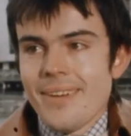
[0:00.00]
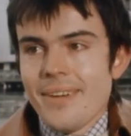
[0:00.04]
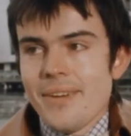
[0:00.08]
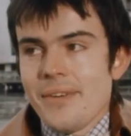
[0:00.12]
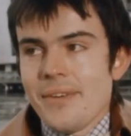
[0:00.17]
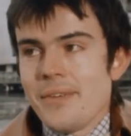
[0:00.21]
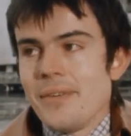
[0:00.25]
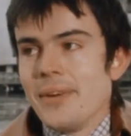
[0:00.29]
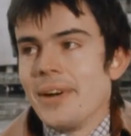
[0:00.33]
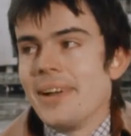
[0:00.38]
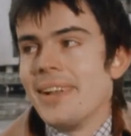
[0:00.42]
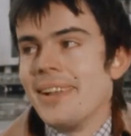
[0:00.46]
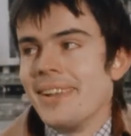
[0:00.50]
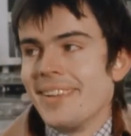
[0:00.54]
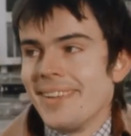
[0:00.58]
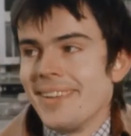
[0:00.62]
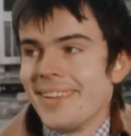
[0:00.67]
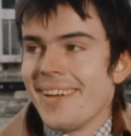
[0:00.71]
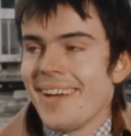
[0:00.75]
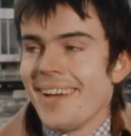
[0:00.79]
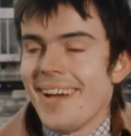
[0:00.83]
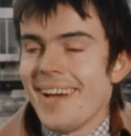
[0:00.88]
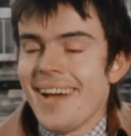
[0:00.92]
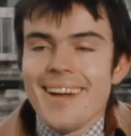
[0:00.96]
Well,
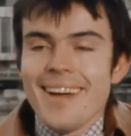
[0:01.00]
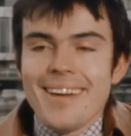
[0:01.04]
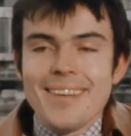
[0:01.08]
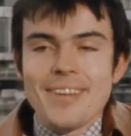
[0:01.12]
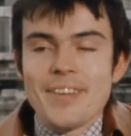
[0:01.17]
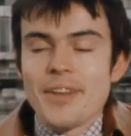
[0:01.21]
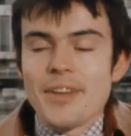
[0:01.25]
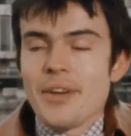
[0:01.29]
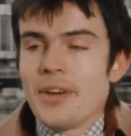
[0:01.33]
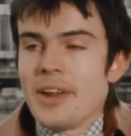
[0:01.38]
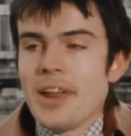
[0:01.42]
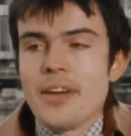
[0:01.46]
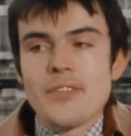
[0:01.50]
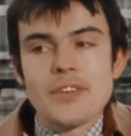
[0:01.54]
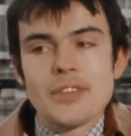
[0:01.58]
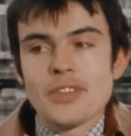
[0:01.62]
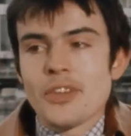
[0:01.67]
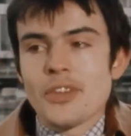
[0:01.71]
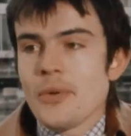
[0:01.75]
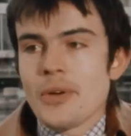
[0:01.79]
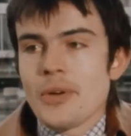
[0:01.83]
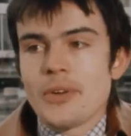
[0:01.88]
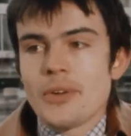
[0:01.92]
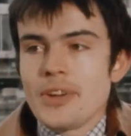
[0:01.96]
you know, I never
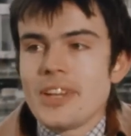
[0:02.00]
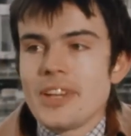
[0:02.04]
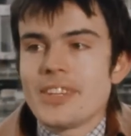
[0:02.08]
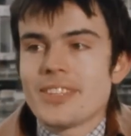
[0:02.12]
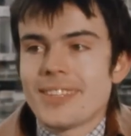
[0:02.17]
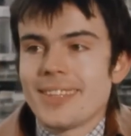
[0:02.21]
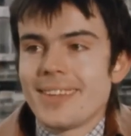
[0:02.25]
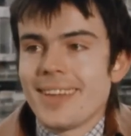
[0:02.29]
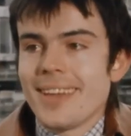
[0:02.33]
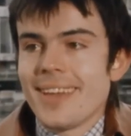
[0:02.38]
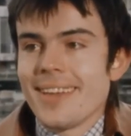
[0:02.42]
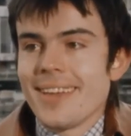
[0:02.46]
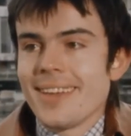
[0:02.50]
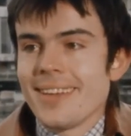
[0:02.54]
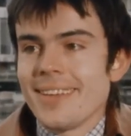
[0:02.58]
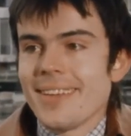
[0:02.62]
thought we'd reach the day.